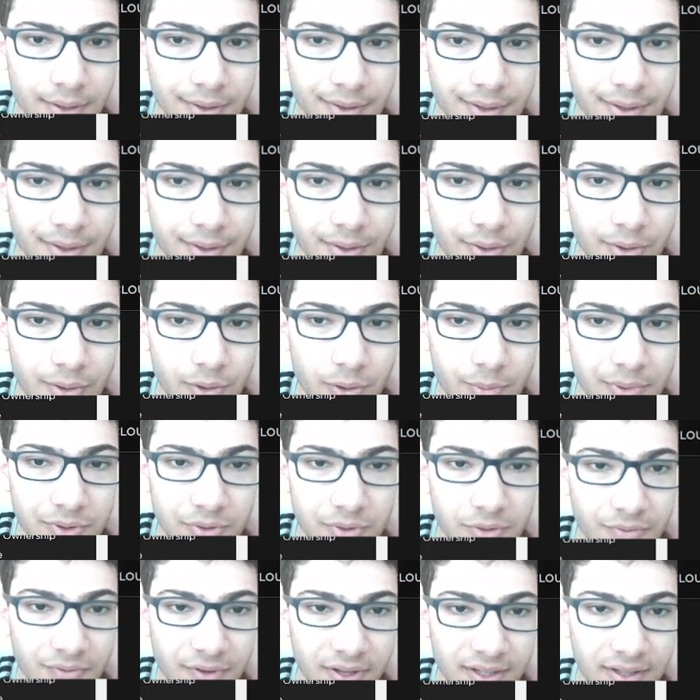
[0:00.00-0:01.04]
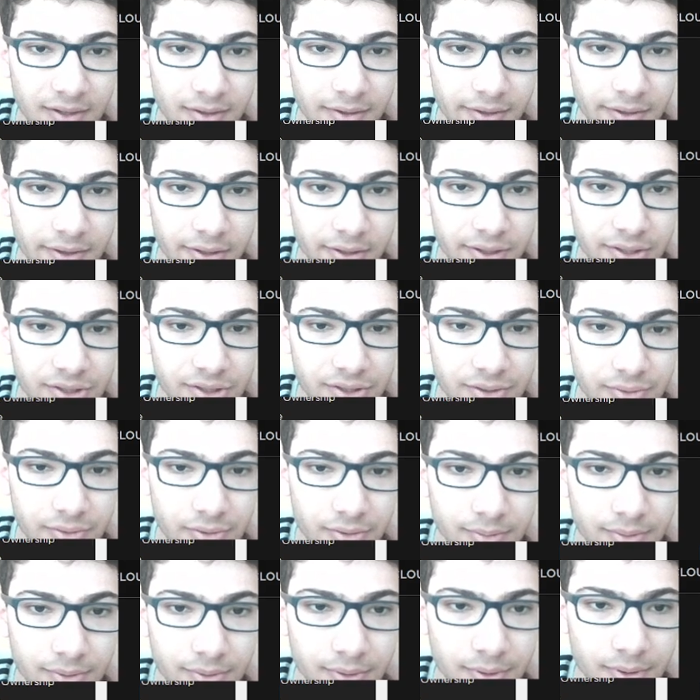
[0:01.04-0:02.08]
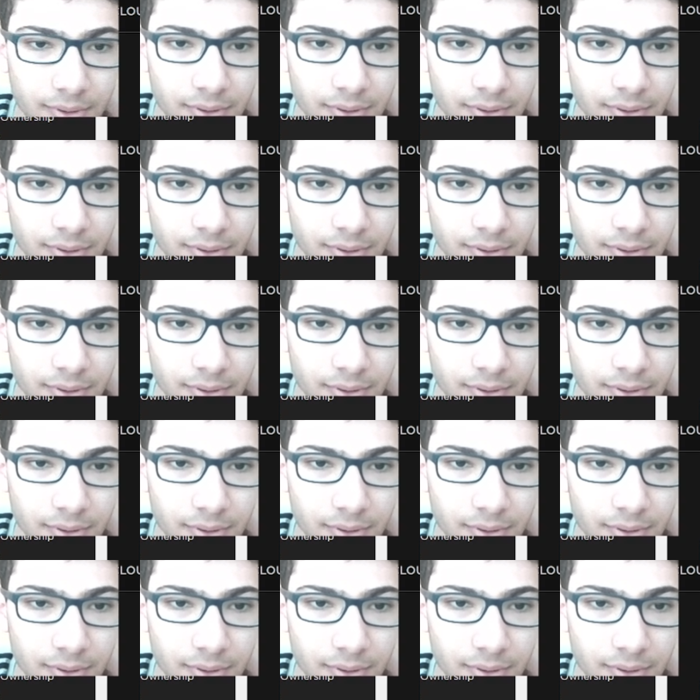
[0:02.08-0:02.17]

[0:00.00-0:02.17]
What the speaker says: The new group is reflected on the collision group.